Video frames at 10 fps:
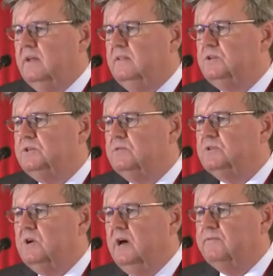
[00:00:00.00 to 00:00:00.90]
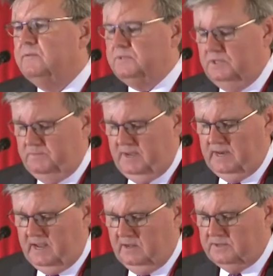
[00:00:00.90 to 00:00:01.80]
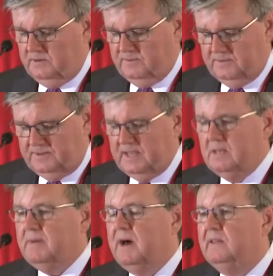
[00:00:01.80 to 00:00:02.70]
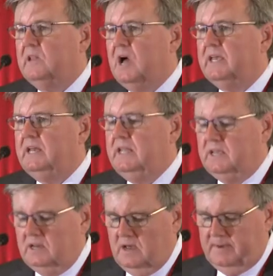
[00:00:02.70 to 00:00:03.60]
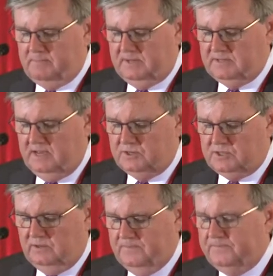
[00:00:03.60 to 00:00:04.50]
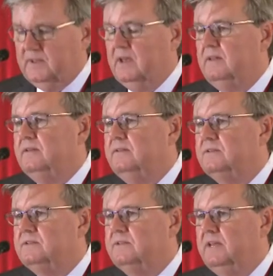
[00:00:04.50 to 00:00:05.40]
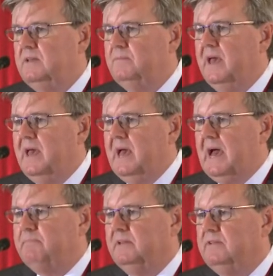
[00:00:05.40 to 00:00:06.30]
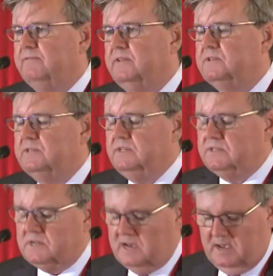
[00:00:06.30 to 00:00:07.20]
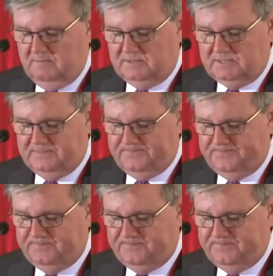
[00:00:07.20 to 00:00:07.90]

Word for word: This year's conference is being held under the theme Unlocking Economic Potential, and this theme aptly fits these times.